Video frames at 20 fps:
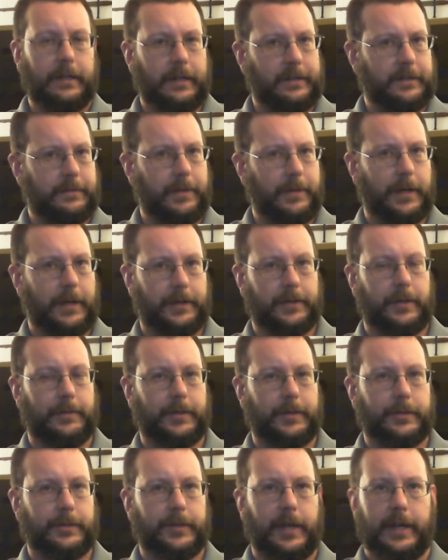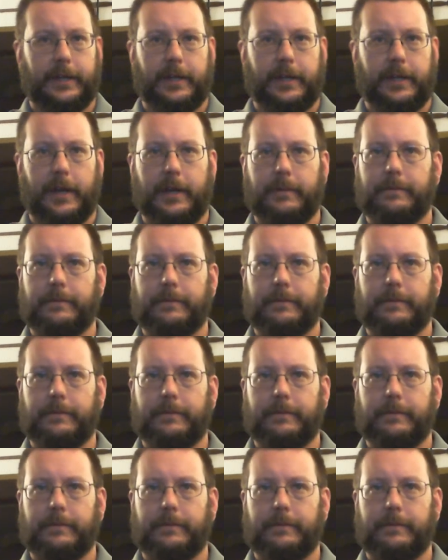It smells almost like that.